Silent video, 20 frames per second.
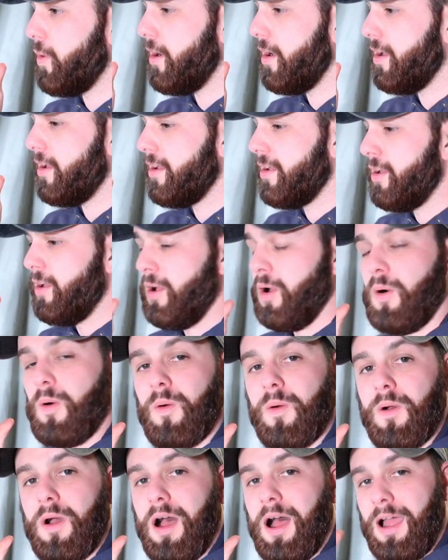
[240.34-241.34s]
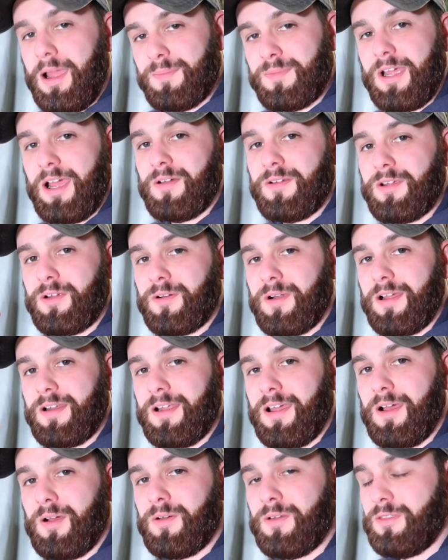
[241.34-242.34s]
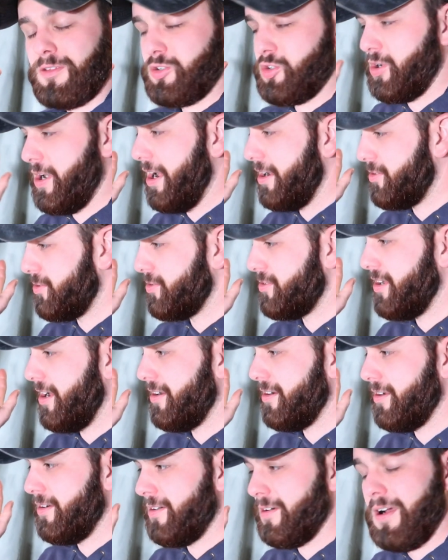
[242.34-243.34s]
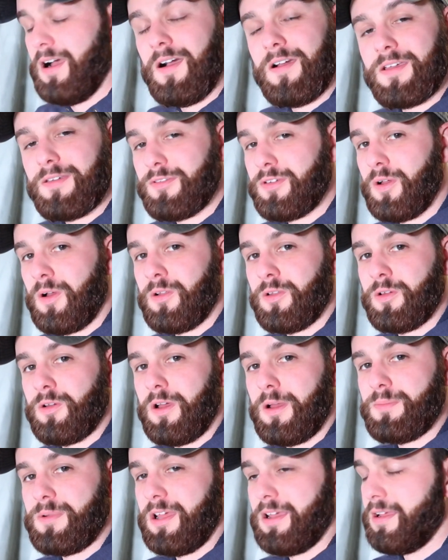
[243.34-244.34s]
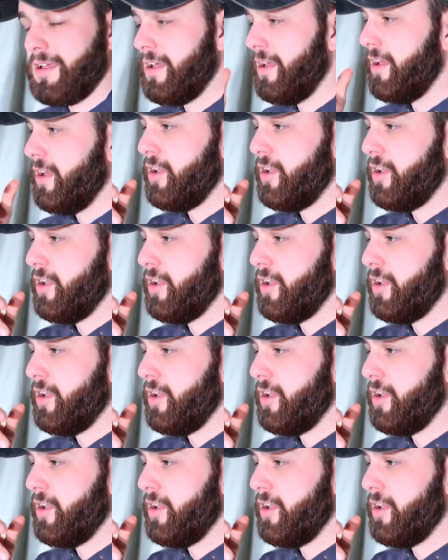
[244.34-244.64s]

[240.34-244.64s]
what? I'm down here right now, the tractor's down here. I'll give you all a little update.